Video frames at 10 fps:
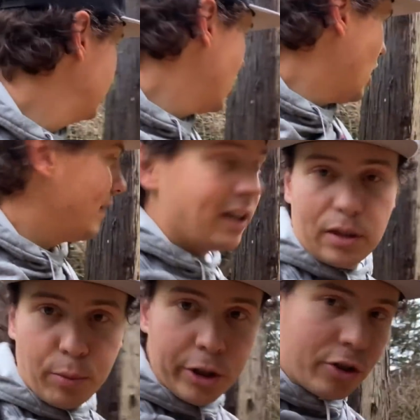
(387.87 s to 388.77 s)
you know, I've got the
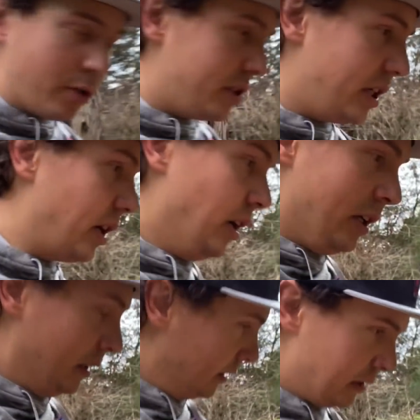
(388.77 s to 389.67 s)
Bridgestones here.
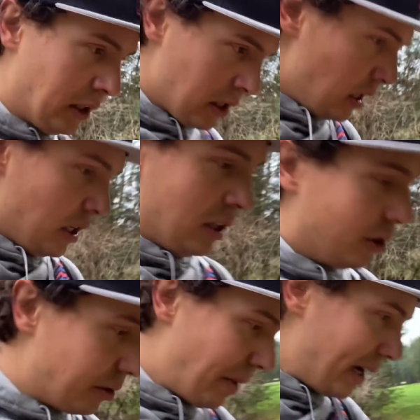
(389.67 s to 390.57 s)

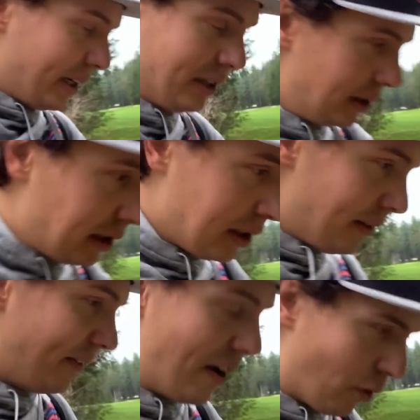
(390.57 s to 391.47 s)
Those are my
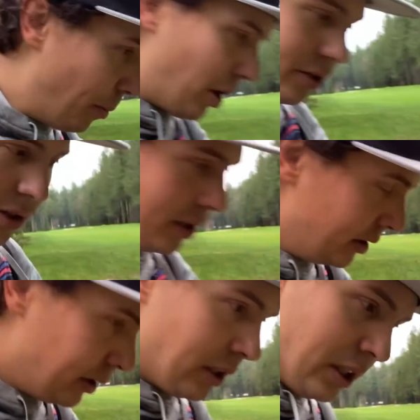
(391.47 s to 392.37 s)
favorite balls,
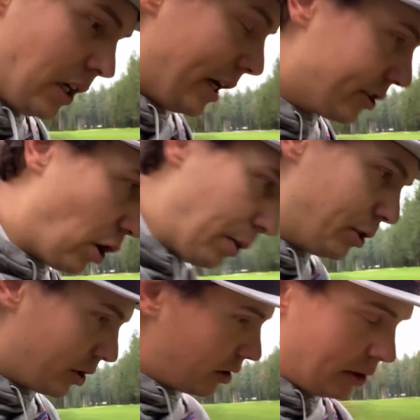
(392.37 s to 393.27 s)
and so I'm
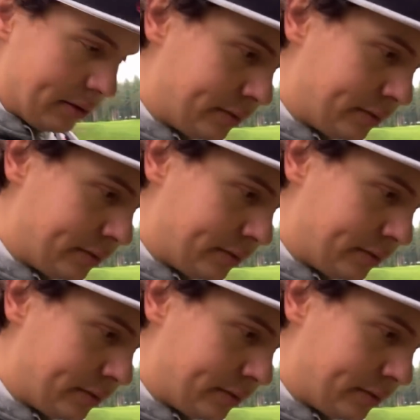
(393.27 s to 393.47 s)
just